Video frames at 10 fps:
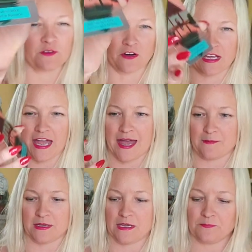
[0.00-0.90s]
very
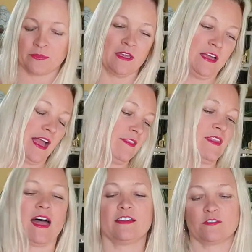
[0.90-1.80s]
happy.
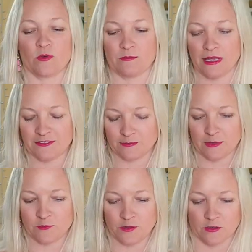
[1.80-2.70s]
And that is what makes
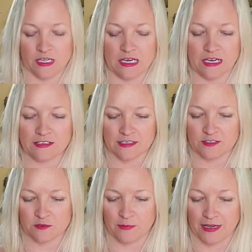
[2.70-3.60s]
me feel
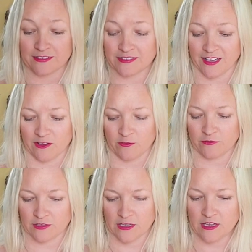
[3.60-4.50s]
connected to
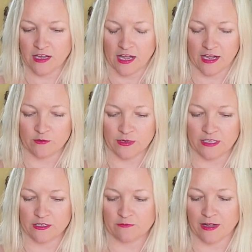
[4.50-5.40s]
myself. I
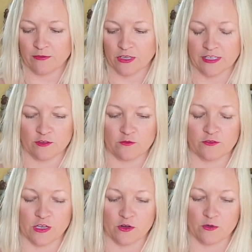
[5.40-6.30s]
really revel in the
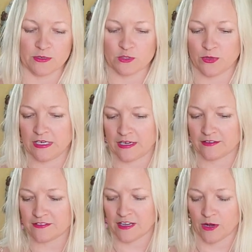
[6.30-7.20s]
flow between
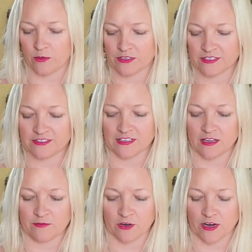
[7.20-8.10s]
us. I want to
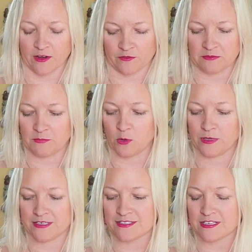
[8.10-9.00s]
savor every
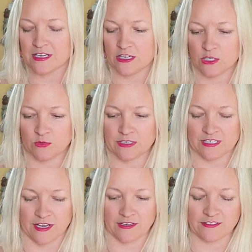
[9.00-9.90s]
moment. You
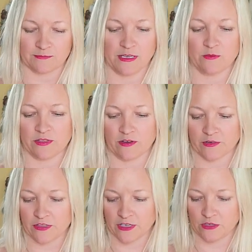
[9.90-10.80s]
entice me with
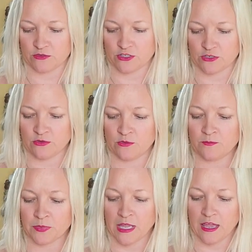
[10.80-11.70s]
everything you do.
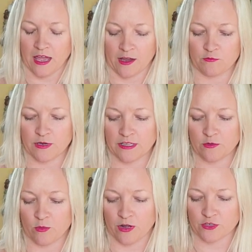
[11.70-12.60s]
I really
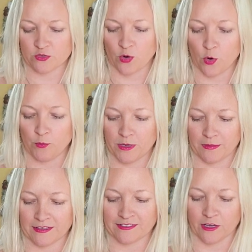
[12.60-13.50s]
want to open
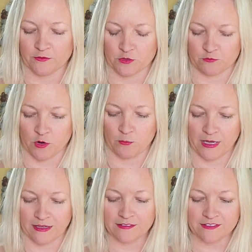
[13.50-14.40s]
myself to
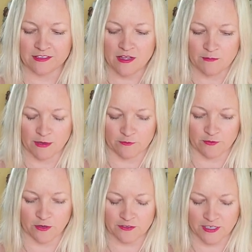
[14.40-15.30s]
romance, but
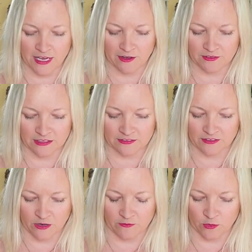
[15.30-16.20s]
first I have to
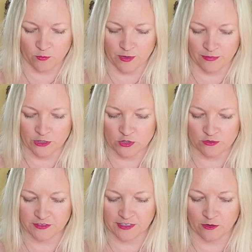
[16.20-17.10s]
discover what my
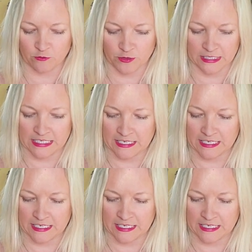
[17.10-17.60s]
true self really